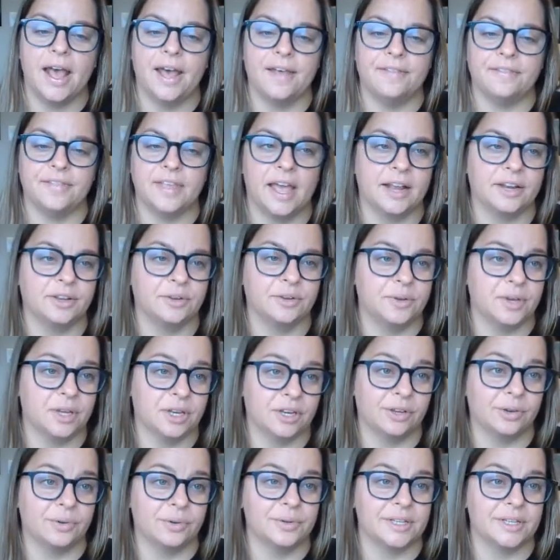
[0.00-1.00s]
and then you
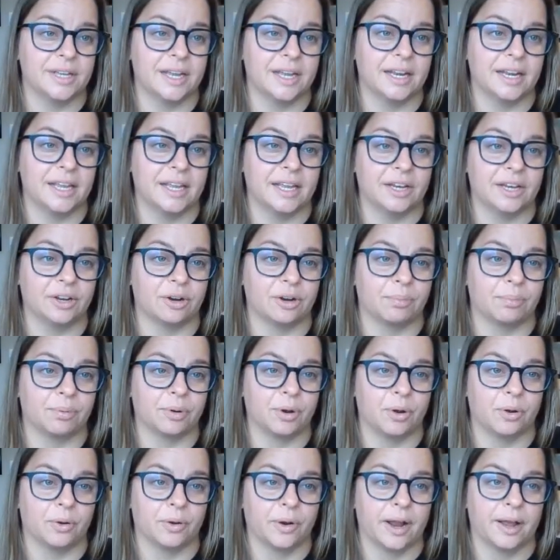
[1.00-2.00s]
can use it in your
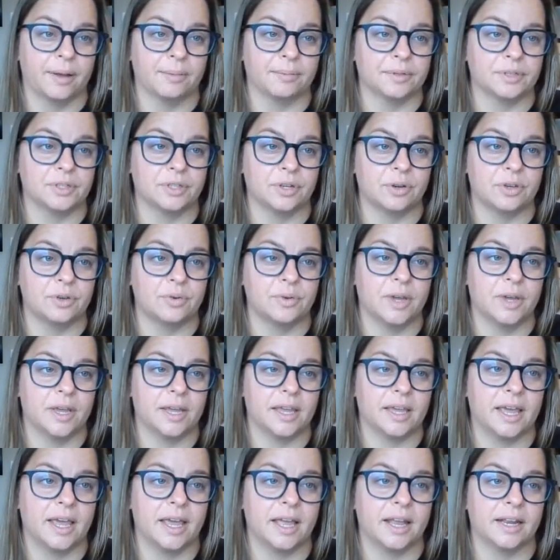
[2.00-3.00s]
program. So you
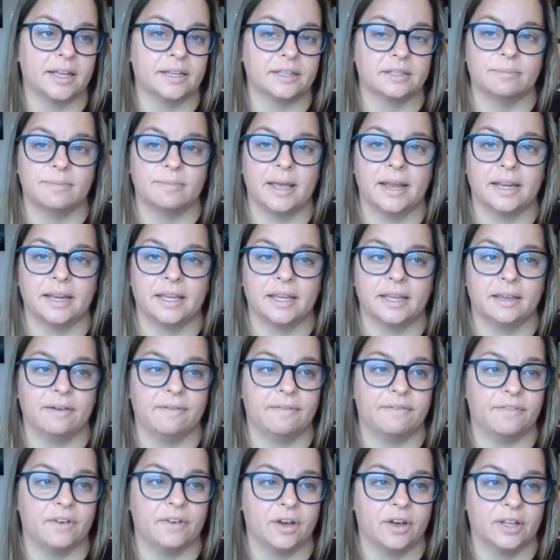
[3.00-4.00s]
can get as
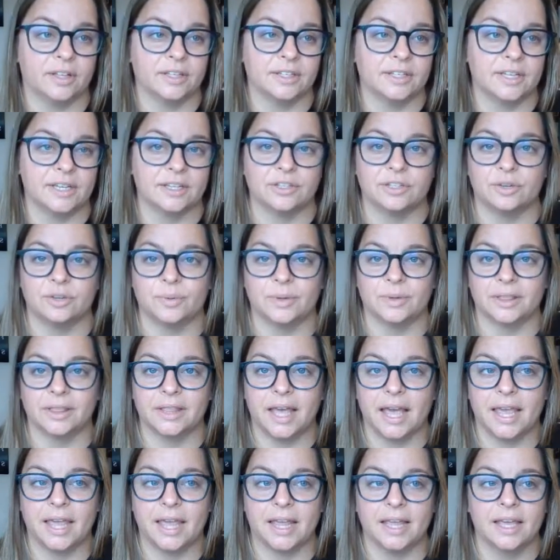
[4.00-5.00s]
many fonts as you would
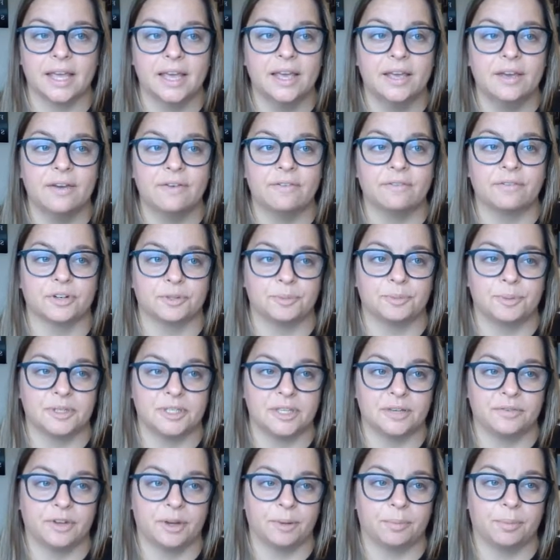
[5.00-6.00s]
like for
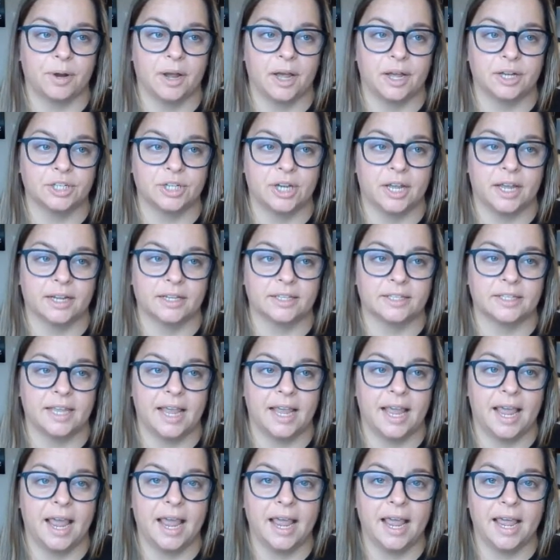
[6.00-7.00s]
specific projects.
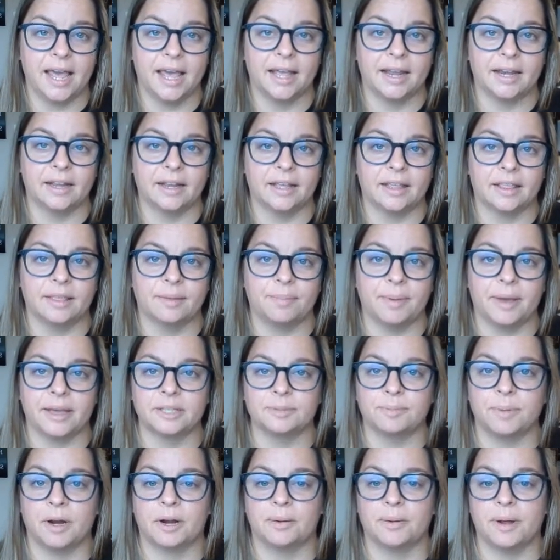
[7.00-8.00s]
And the
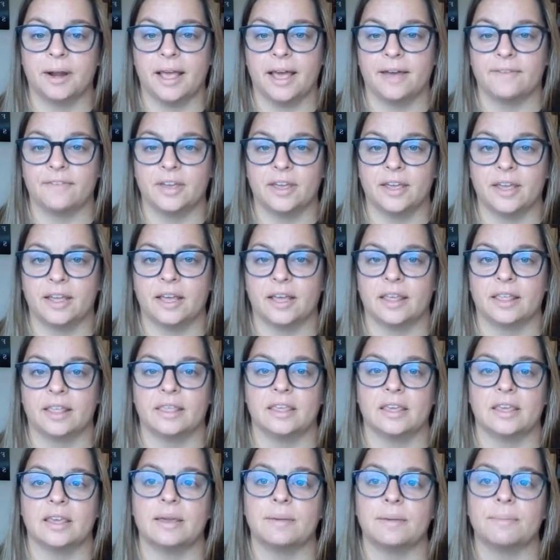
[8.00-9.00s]
best part about having
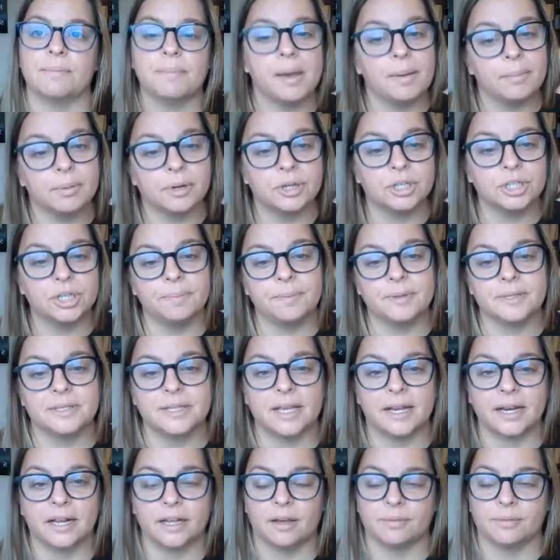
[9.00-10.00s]
the membership is
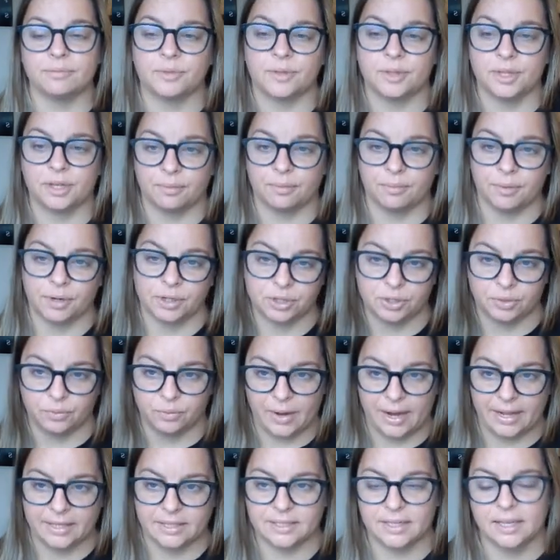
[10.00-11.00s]
that it comes with the commercial
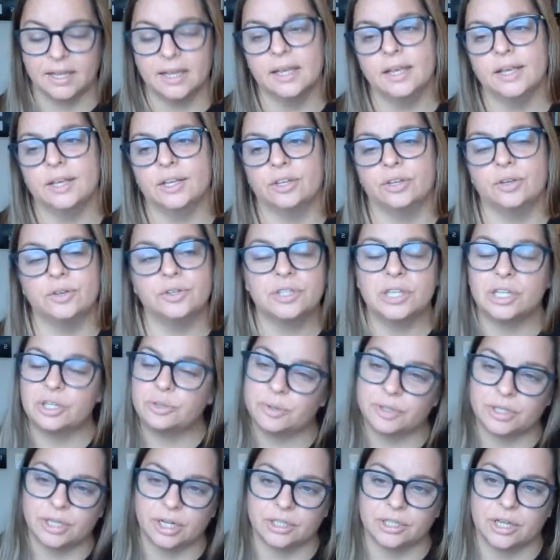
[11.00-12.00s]
rights
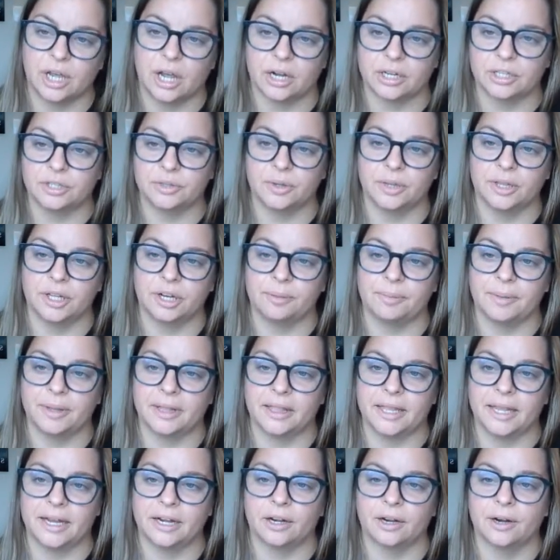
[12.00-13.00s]
usage, which I'll talk to a little
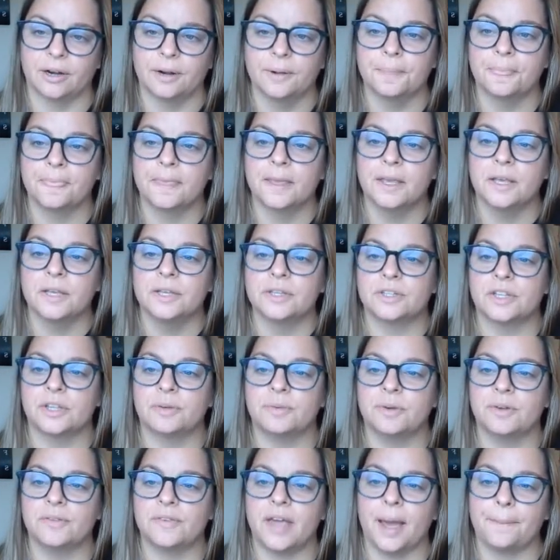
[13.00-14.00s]
bit later. So
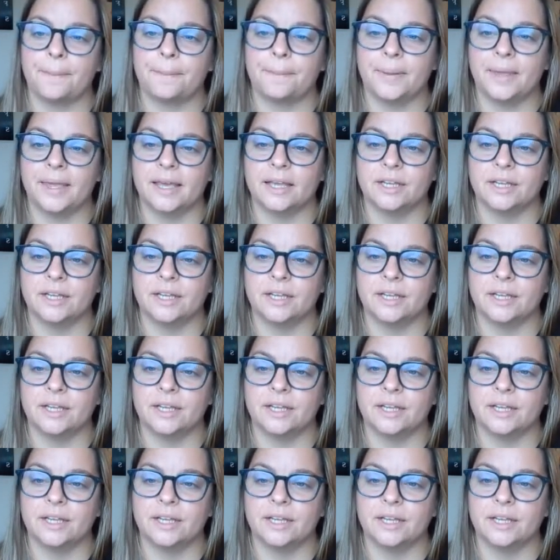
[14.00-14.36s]
then we've got